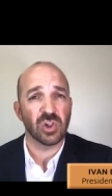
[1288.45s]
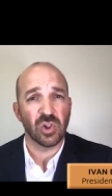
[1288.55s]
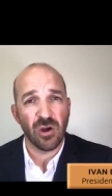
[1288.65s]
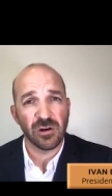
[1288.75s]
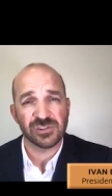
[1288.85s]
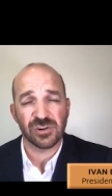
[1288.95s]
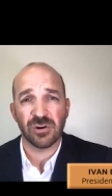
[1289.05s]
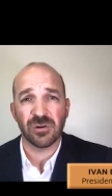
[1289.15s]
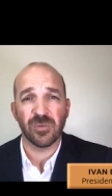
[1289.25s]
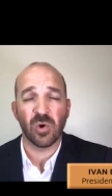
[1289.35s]
long
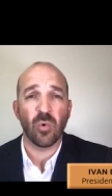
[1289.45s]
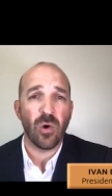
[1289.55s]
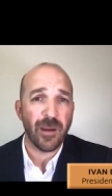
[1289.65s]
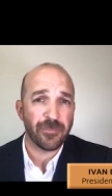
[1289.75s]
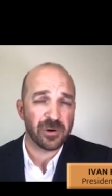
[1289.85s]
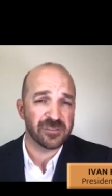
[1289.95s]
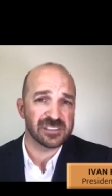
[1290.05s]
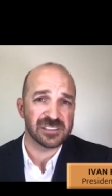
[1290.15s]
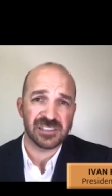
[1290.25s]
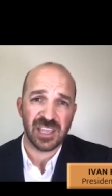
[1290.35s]
term, cooperative,
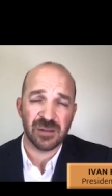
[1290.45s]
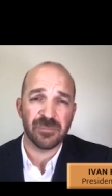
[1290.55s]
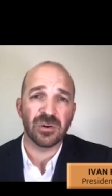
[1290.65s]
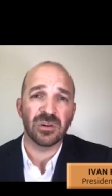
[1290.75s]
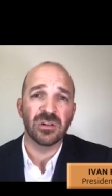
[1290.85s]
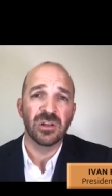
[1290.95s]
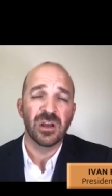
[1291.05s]
sustainable,